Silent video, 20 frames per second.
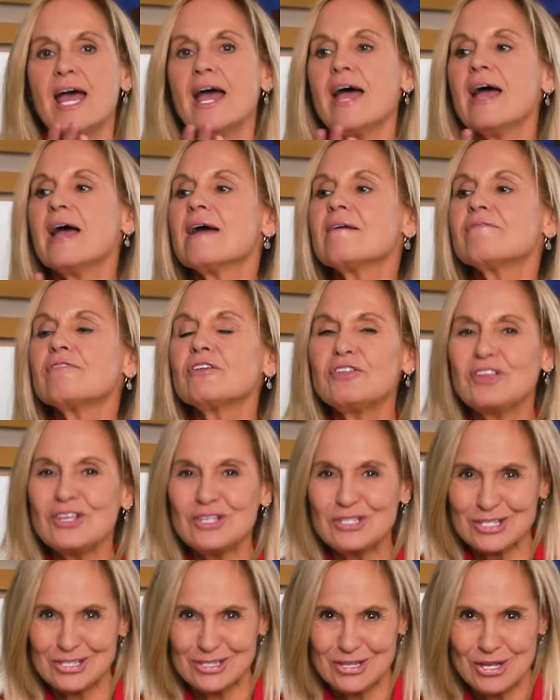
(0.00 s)

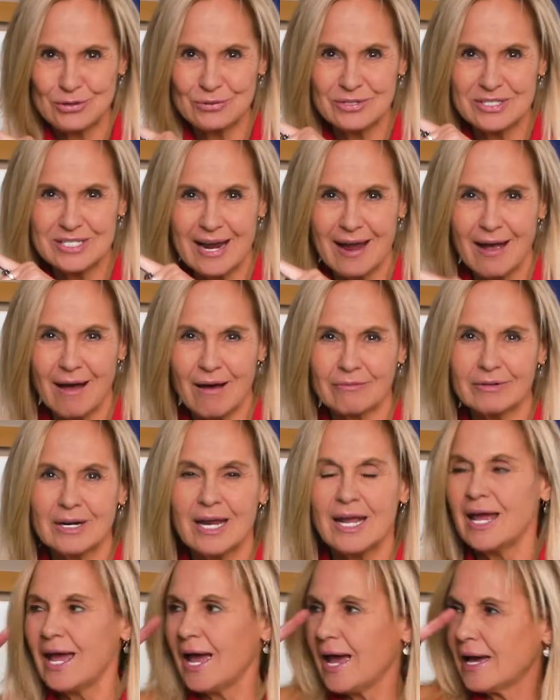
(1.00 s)
Everything's slowed down.
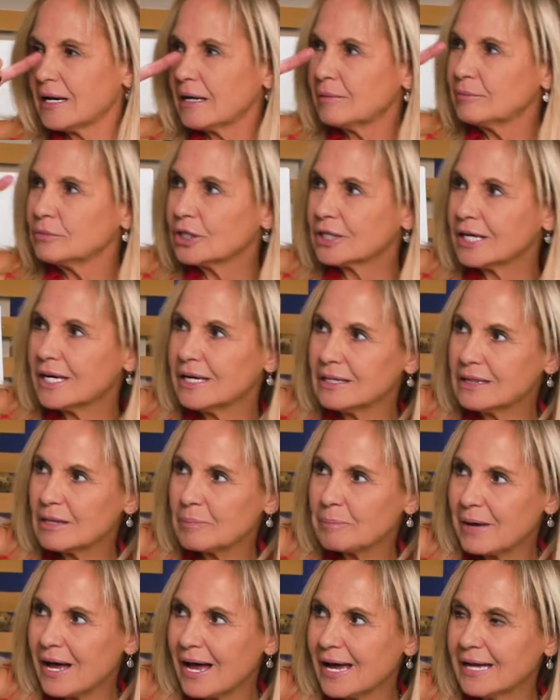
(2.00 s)
And I'm looking at the
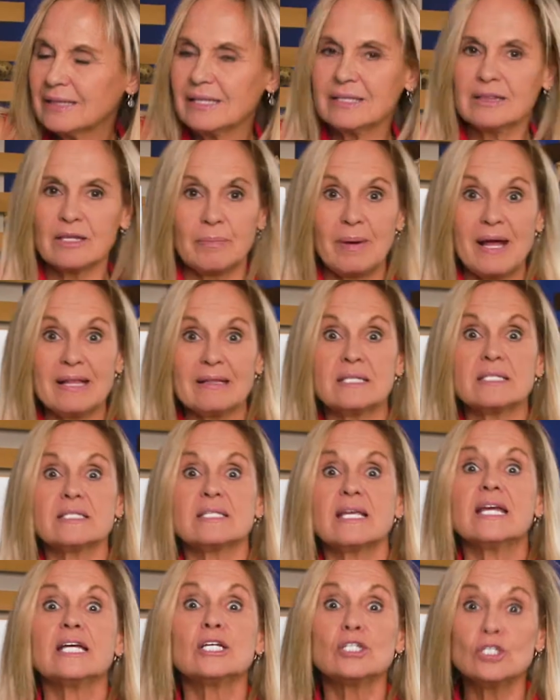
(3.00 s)
pilot's
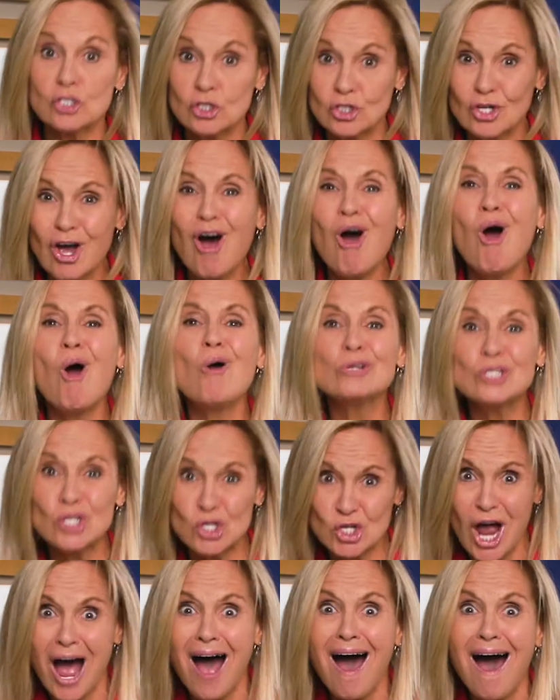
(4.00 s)
saying, don't
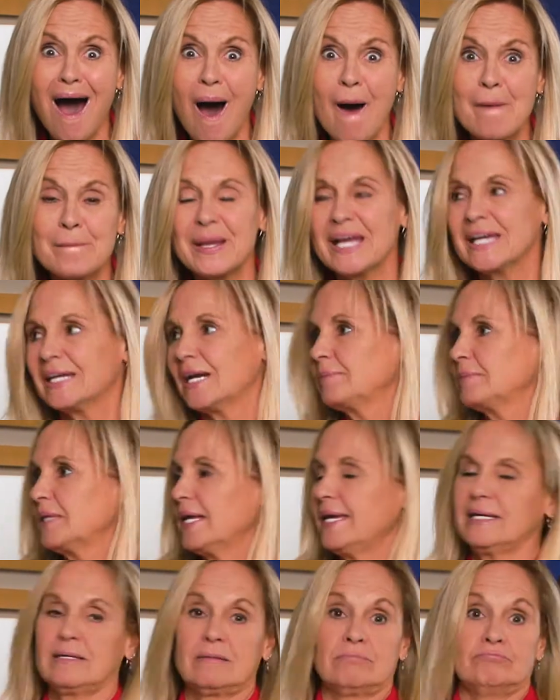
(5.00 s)
jump. And I'm
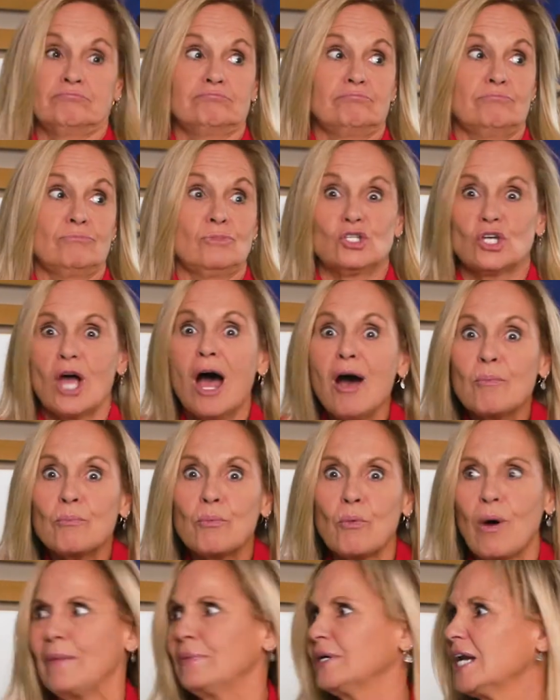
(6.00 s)
like, jump?
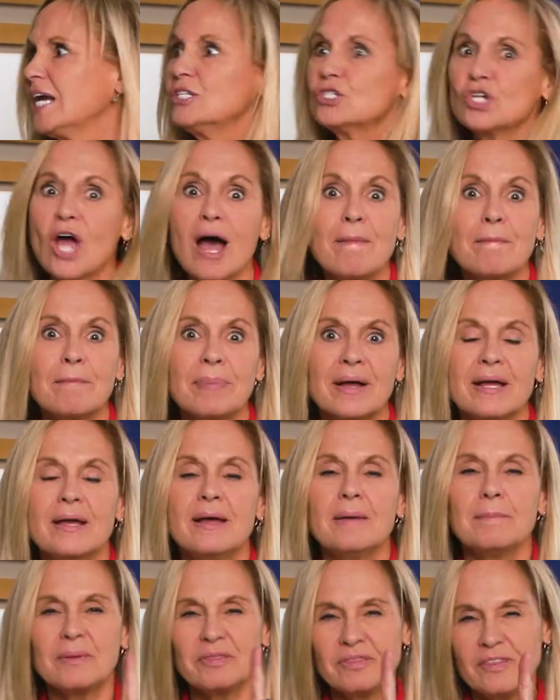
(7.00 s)
Why would I jump?
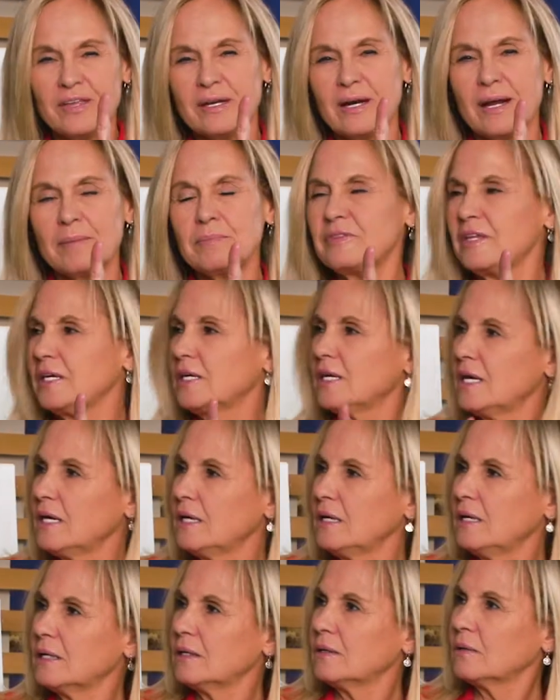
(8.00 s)
But then I'm
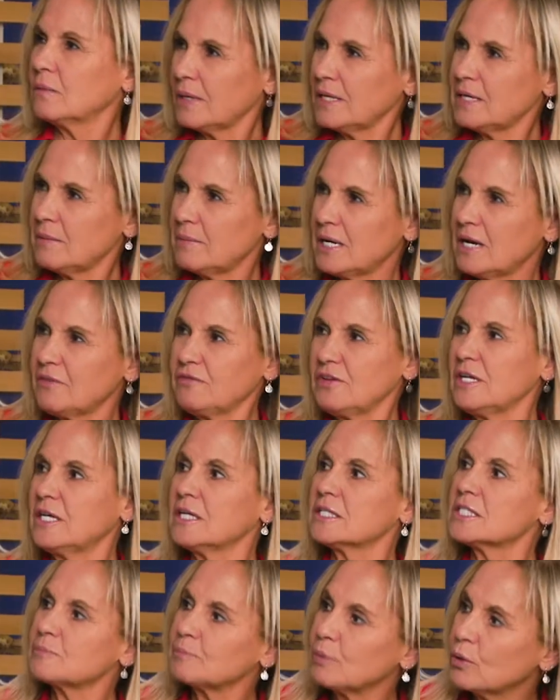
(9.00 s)
thinking, wait a minute, if he
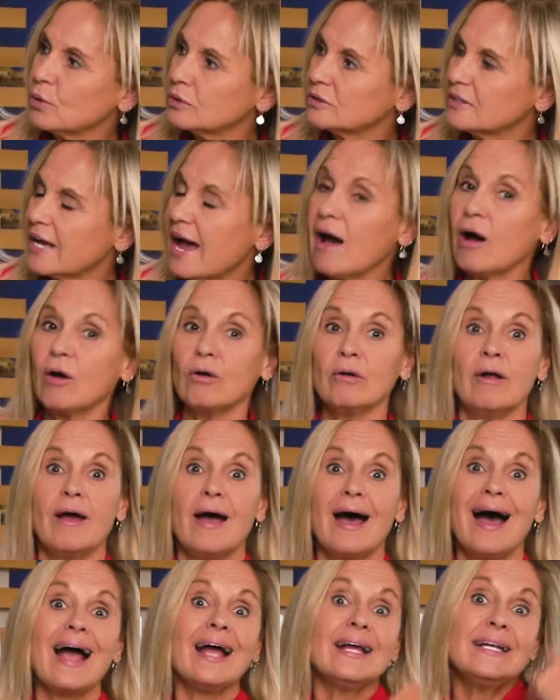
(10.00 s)
gets pulled out,
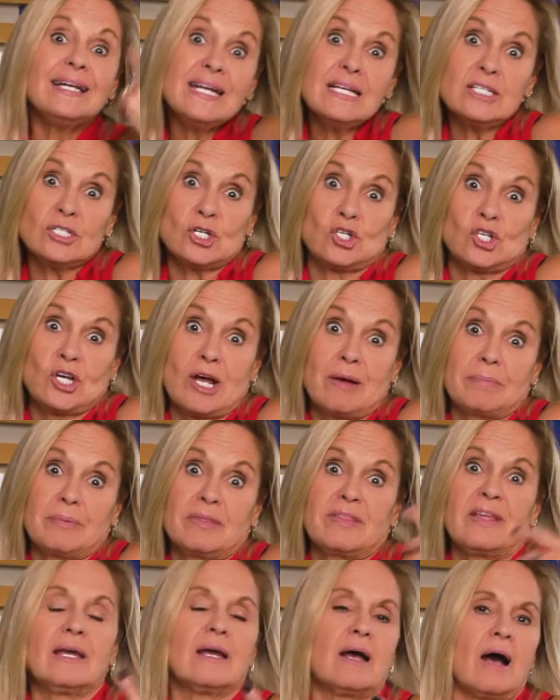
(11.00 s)
I need to jump.
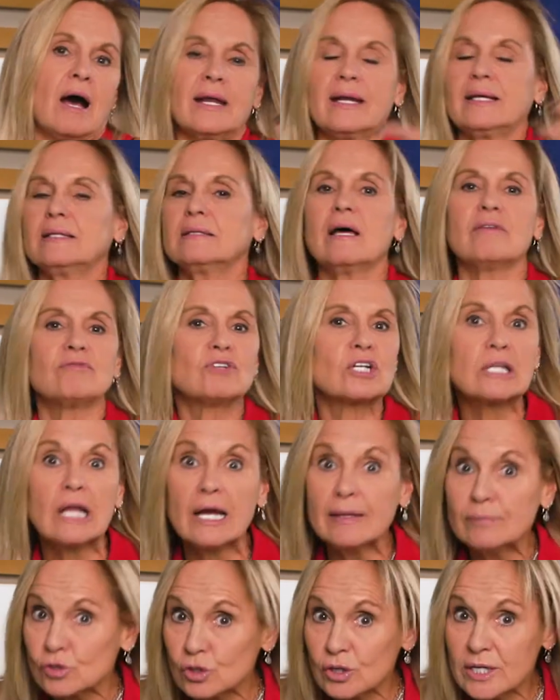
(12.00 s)
Thank God I loved to
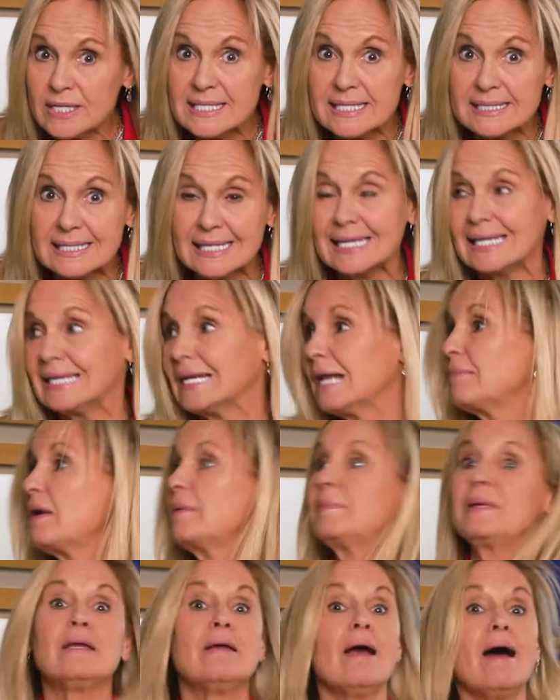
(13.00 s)
climb trees as a kid. I may
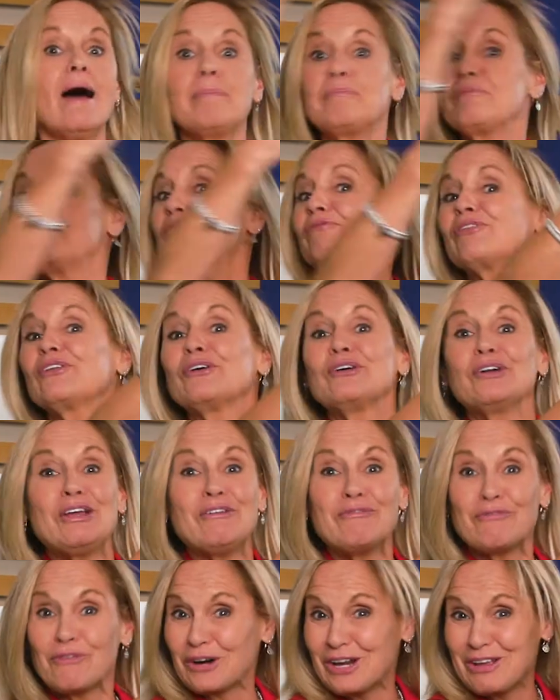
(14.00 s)
be up 30,
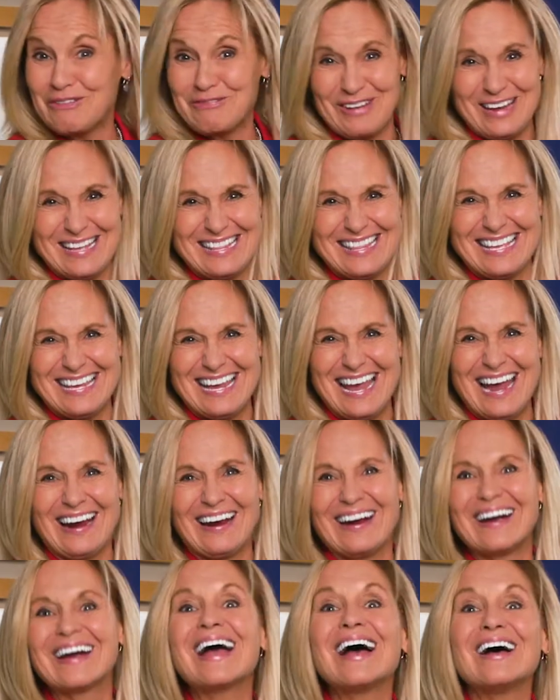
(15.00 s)
40 feet in the
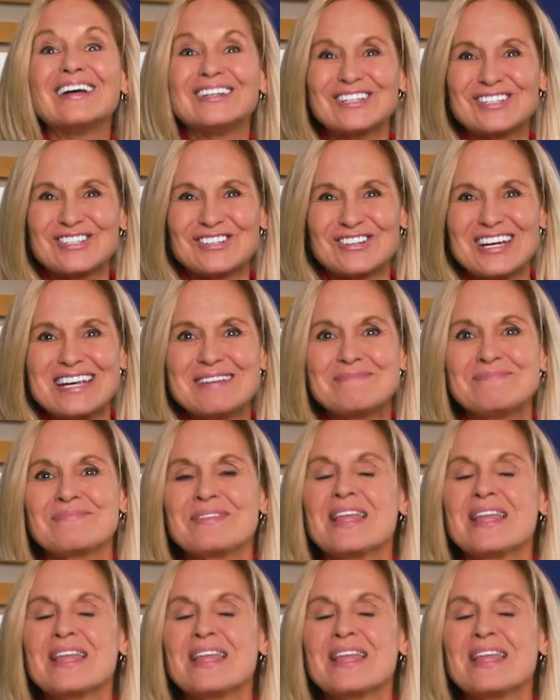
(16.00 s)
air in a tree.